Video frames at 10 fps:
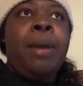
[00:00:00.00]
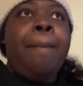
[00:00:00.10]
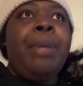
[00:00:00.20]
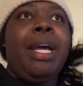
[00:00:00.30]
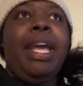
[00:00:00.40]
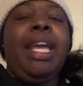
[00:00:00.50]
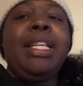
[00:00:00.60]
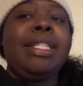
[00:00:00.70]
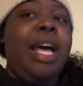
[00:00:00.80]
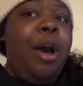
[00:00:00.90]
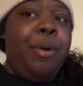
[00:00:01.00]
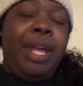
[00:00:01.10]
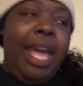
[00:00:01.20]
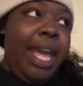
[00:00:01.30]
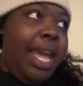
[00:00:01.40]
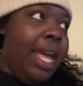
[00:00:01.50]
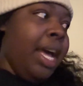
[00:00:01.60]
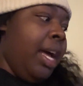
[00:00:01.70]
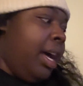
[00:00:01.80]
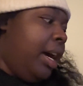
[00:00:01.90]
But it's okay.
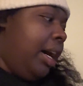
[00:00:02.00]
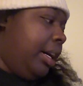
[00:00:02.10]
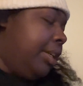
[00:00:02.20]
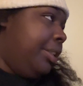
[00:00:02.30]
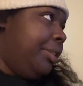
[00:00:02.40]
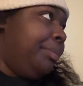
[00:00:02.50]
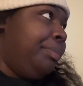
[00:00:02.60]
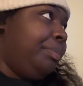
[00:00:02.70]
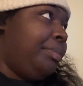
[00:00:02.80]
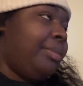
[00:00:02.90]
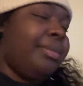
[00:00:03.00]
And